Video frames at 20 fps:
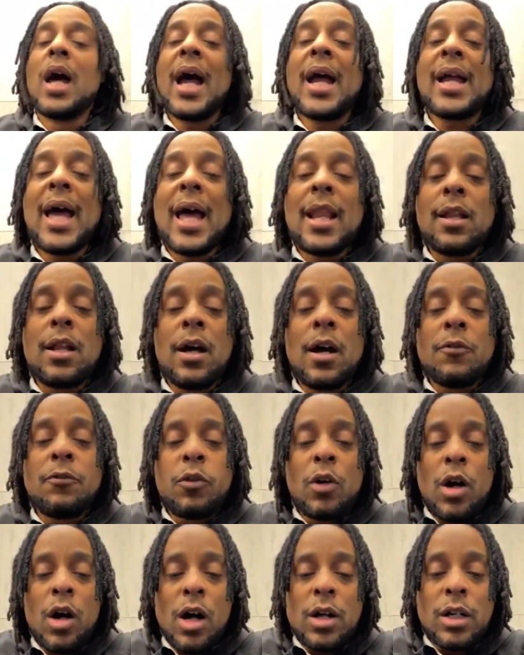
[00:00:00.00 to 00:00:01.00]
I got
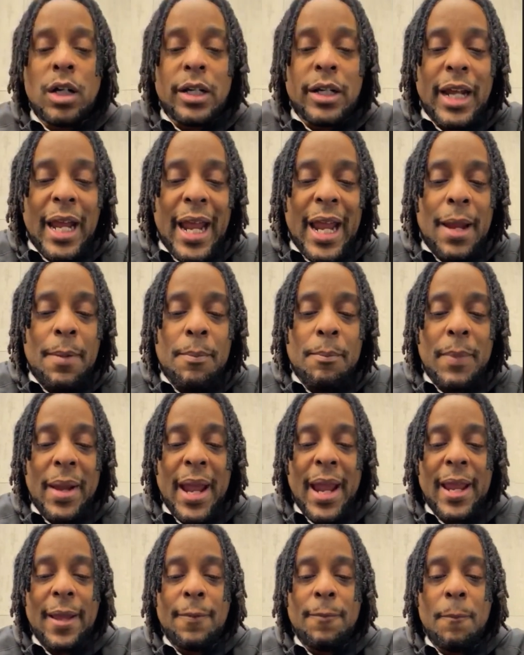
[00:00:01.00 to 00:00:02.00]
love for Hunger Game,
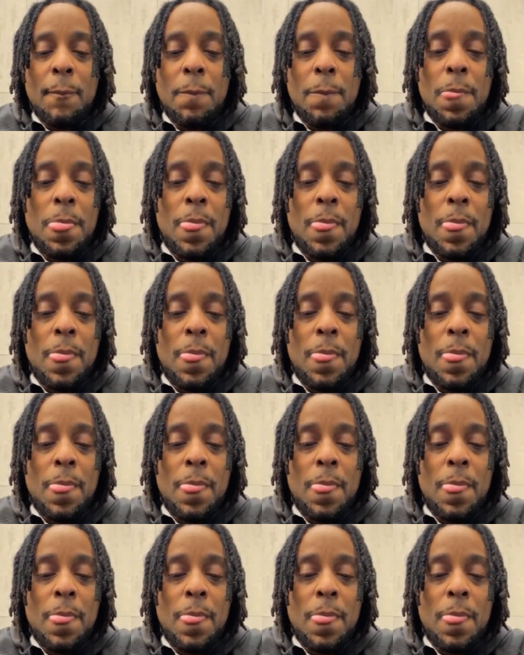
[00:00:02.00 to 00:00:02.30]
man.